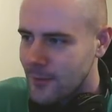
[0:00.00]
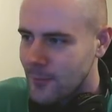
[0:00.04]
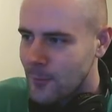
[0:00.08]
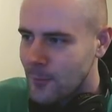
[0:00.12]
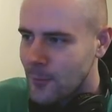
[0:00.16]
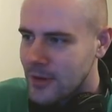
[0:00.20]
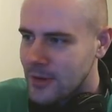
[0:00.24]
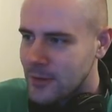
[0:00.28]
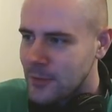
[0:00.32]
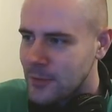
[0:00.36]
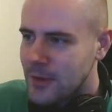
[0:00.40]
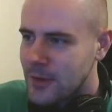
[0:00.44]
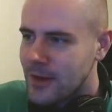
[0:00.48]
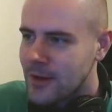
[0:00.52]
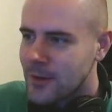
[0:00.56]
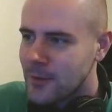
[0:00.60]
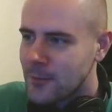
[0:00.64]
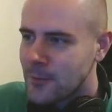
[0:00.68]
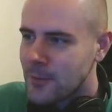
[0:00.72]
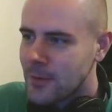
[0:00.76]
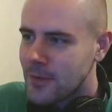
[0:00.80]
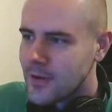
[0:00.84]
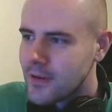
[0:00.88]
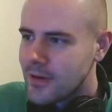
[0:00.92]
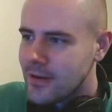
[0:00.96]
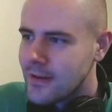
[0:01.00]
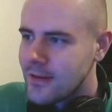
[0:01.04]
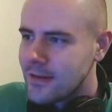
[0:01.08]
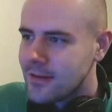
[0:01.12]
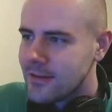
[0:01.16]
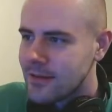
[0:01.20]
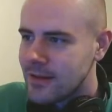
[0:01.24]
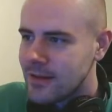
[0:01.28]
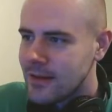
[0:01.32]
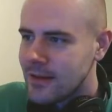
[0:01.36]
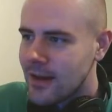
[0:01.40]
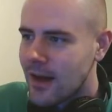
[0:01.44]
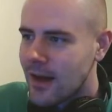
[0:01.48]
when you get a really
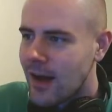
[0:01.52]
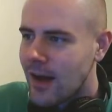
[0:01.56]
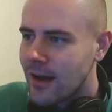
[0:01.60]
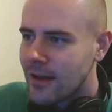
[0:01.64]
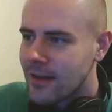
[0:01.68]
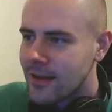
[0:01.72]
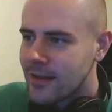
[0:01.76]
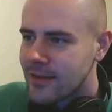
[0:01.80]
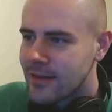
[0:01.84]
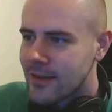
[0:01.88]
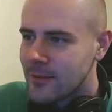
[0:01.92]
clean hunt,